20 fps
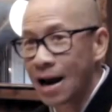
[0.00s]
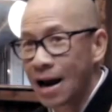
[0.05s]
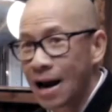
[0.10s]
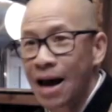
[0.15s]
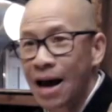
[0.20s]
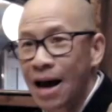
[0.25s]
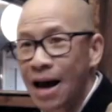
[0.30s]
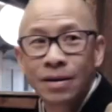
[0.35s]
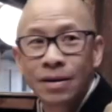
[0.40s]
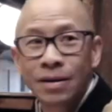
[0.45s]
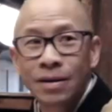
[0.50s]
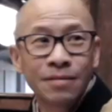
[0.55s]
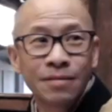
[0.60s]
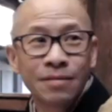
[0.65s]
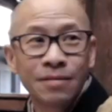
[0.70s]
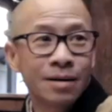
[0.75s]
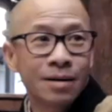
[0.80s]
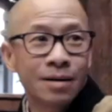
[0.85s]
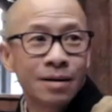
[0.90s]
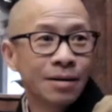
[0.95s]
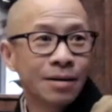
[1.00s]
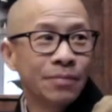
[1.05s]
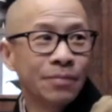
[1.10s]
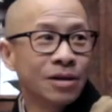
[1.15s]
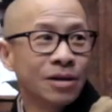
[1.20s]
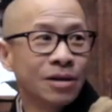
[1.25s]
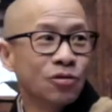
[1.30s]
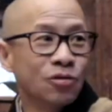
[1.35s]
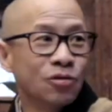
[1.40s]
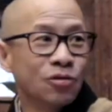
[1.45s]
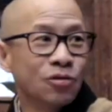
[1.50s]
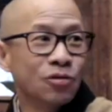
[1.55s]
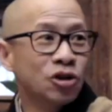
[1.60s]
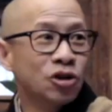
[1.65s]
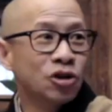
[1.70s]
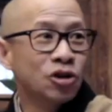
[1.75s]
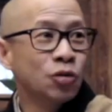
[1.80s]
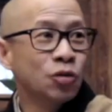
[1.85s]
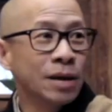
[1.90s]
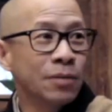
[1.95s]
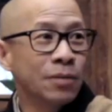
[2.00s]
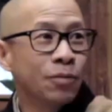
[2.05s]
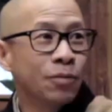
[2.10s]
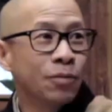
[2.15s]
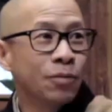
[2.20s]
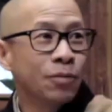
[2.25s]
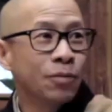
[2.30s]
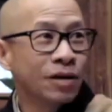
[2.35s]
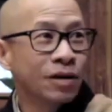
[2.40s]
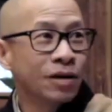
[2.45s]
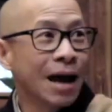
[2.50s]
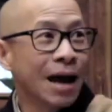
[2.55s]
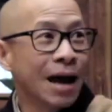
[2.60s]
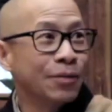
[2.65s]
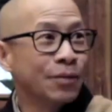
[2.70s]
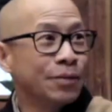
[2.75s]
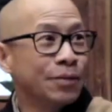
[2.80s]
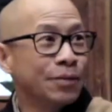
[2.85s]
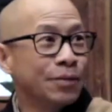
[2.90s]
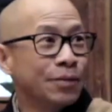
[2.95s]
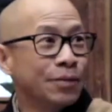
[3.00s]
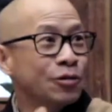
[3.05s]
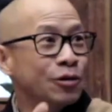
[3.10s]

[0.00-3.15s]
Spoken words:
And it can happen between two people,